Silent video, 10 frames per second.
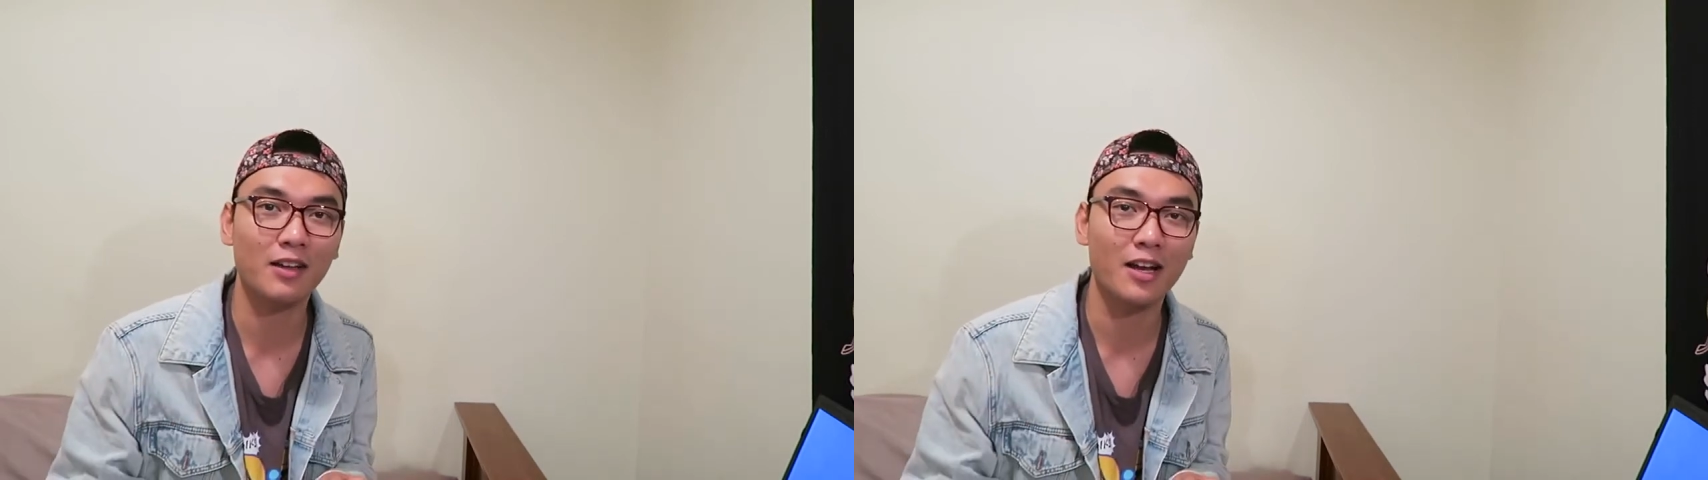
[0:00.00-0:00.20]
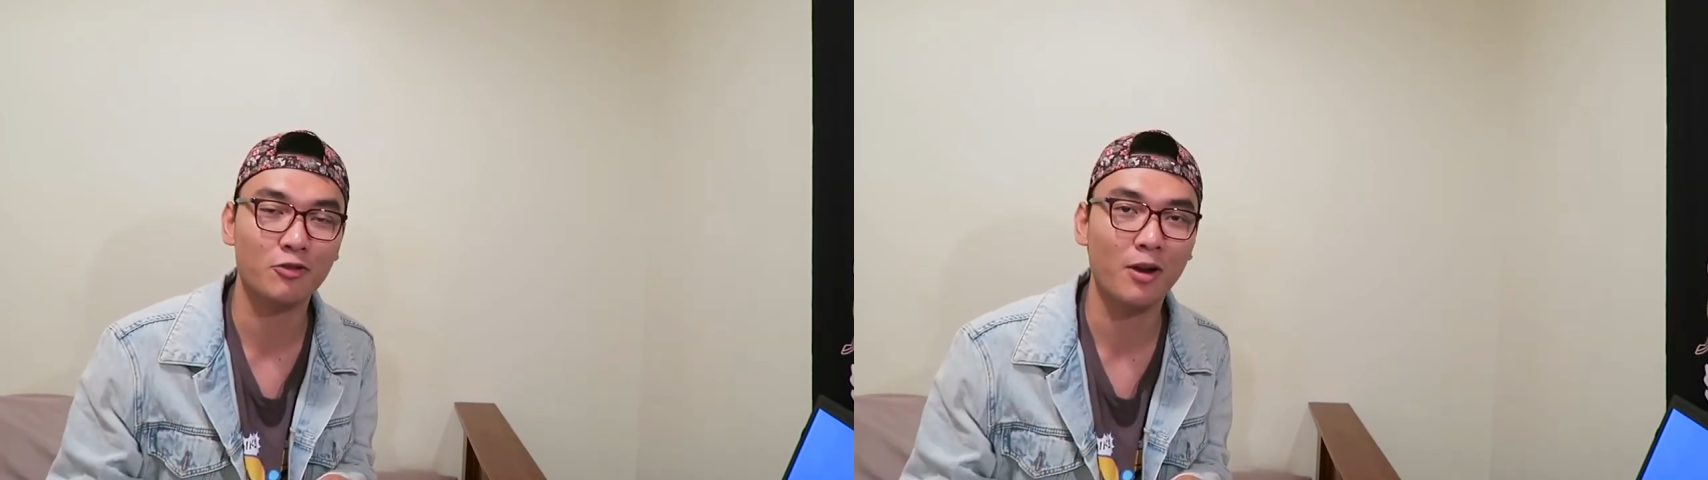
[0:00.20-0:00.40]

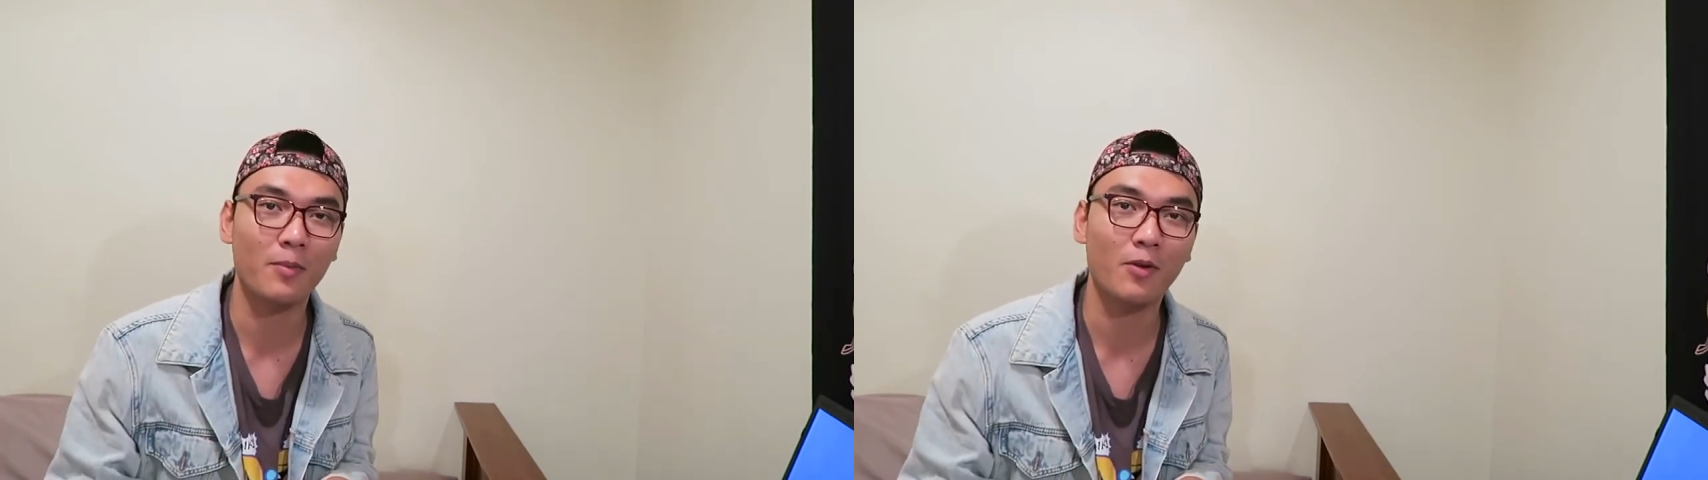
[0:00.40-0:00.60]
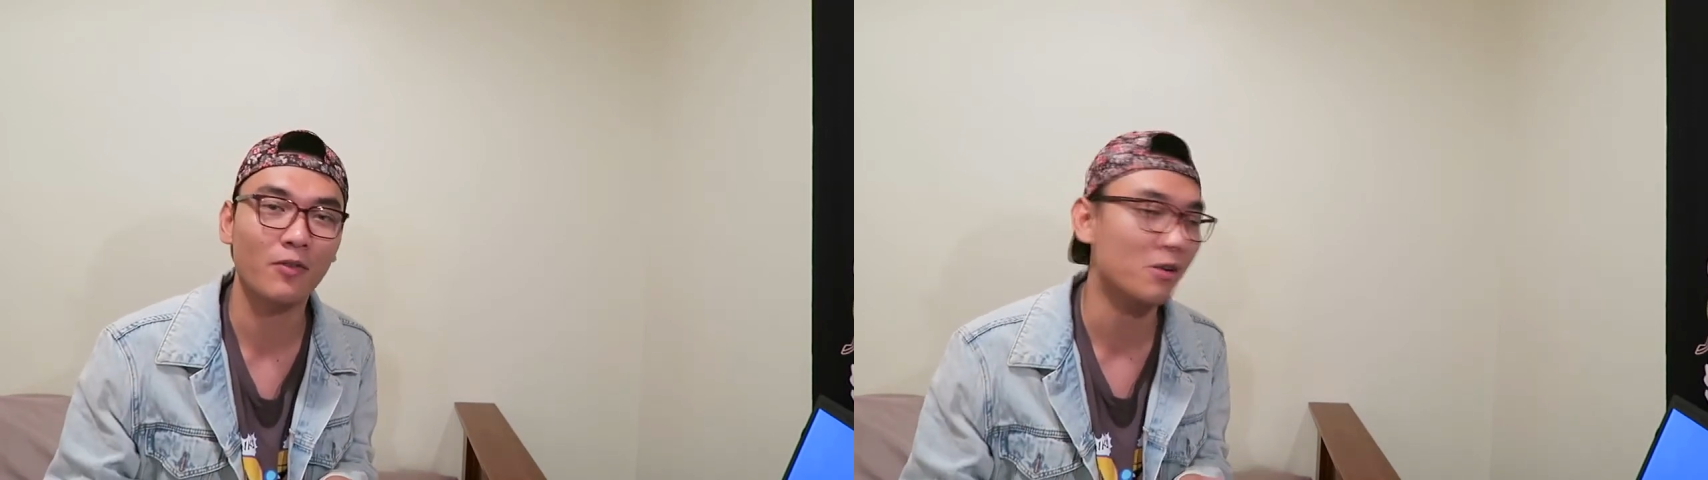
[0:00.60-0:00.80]
like
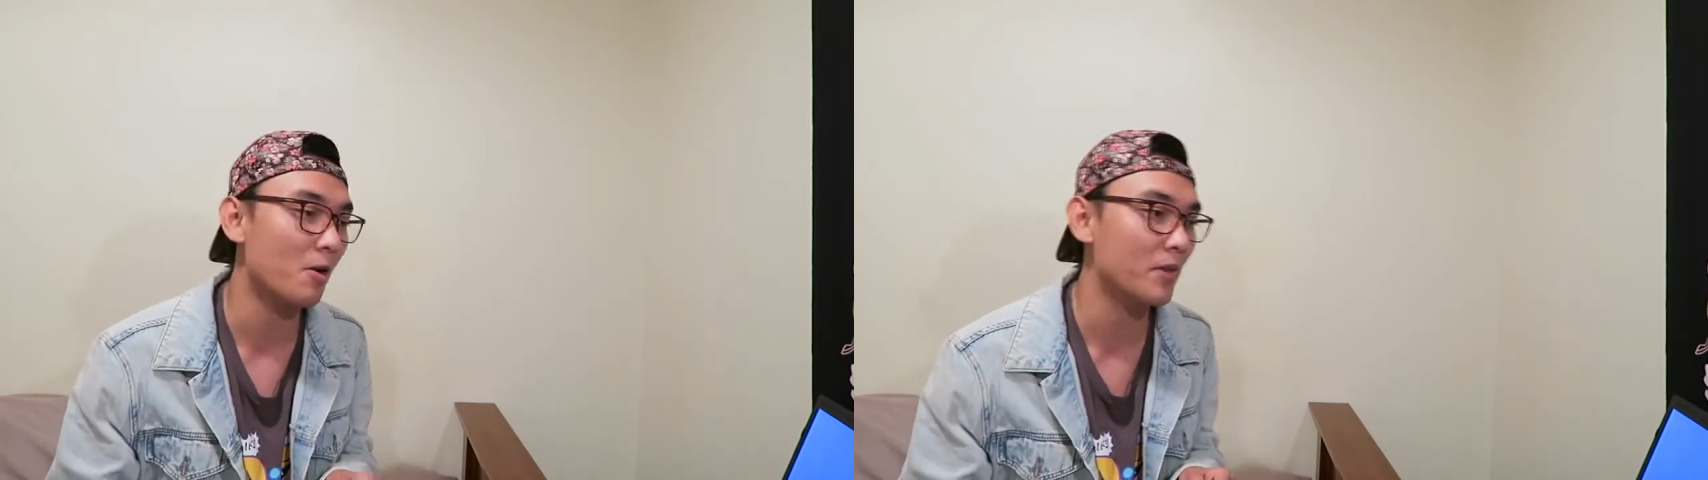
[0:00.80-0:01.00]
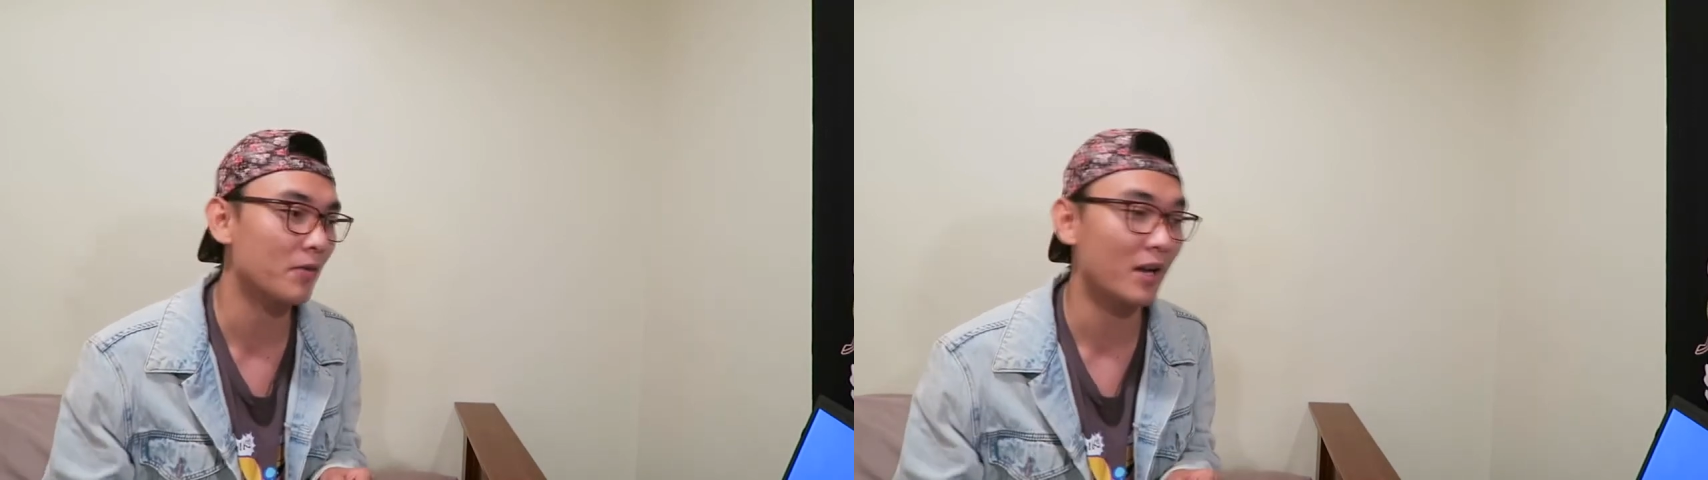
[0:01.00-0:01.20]
trouble for
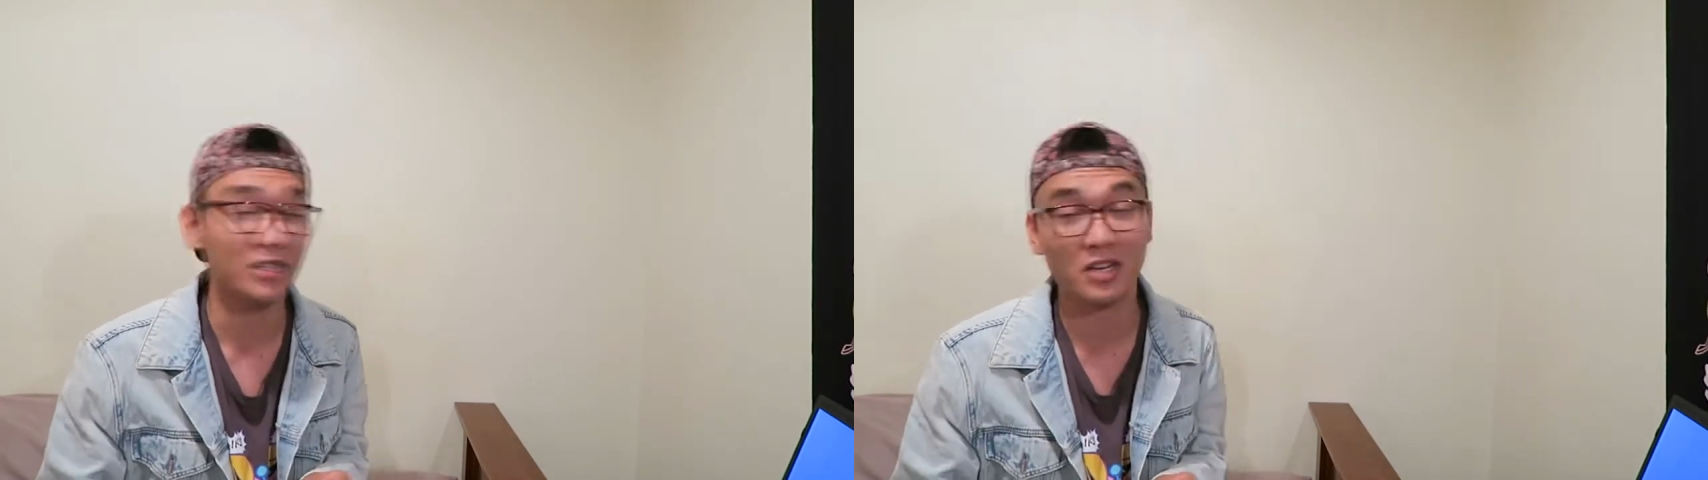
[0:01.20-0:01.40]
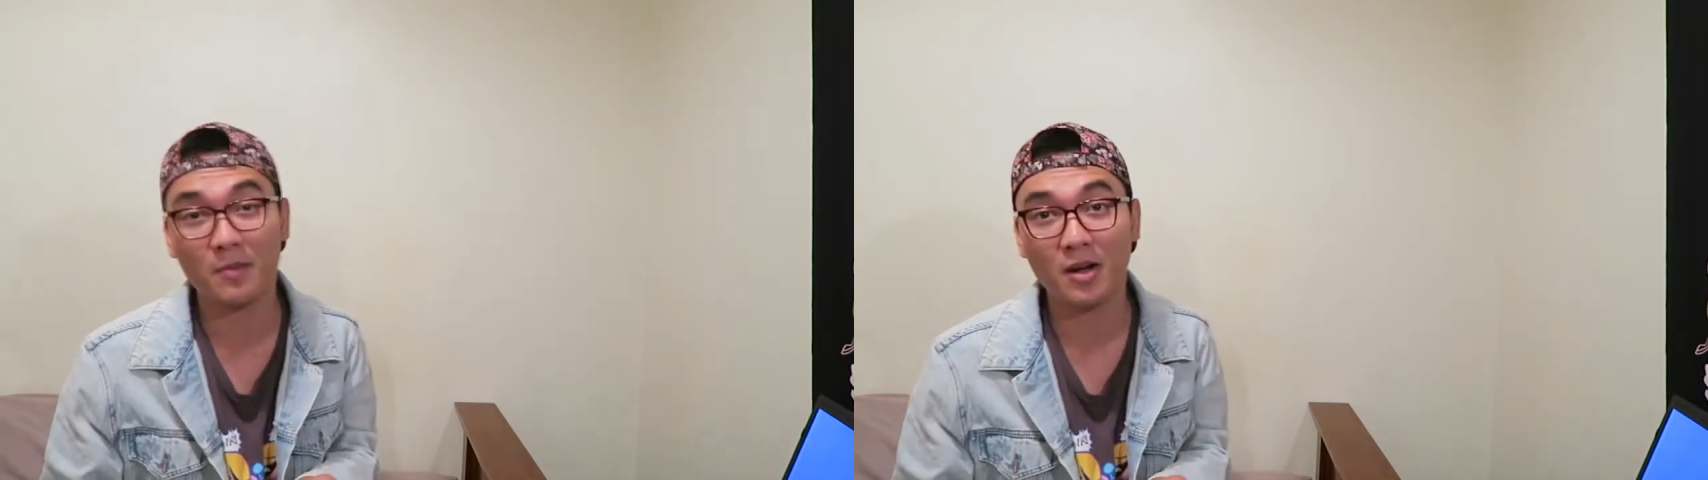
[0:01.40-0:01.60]
copyright
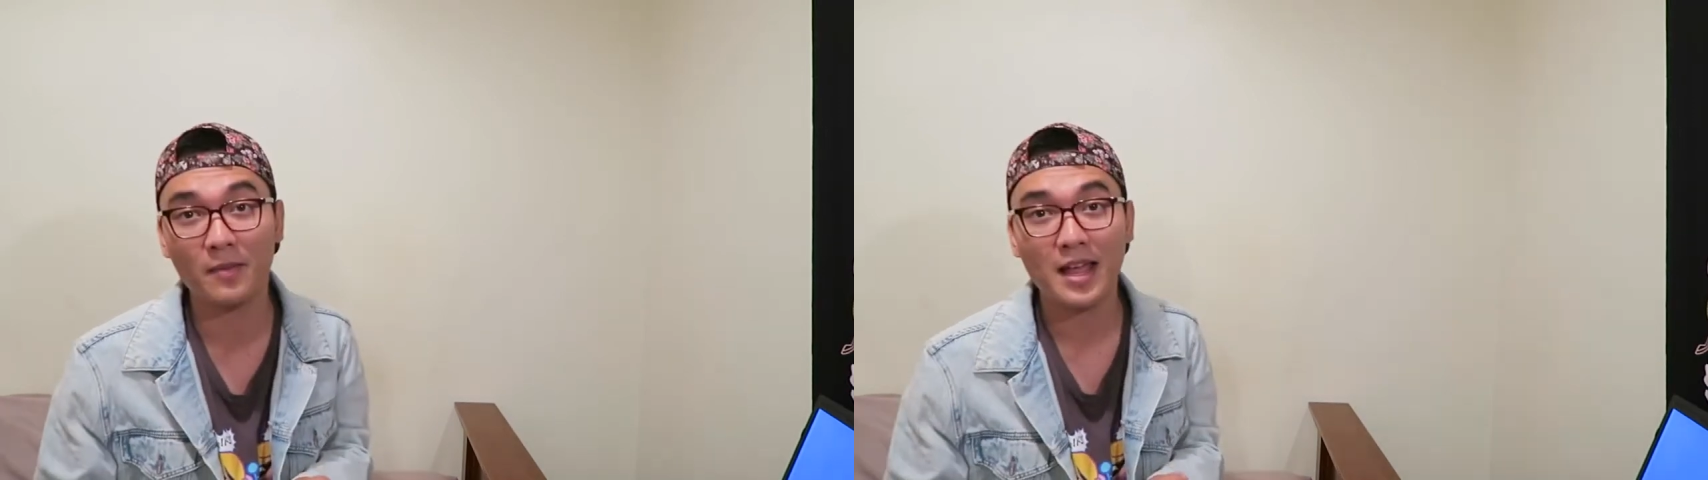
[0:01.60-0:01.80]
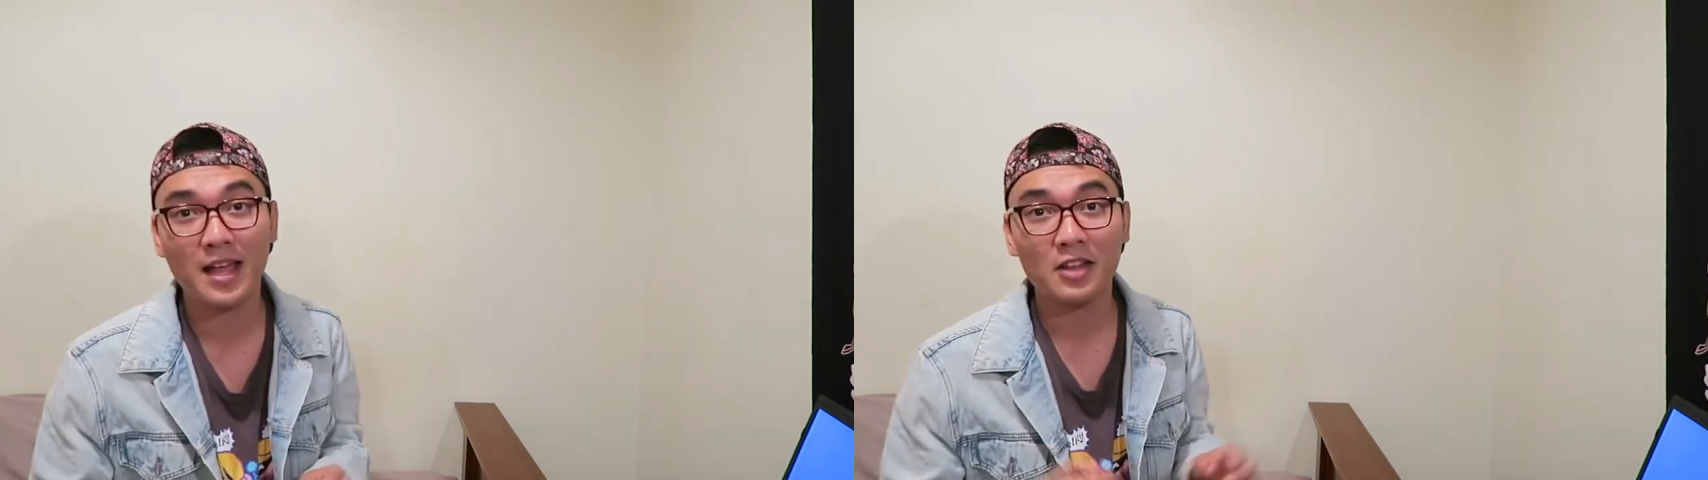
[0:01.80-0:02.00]
J-pop.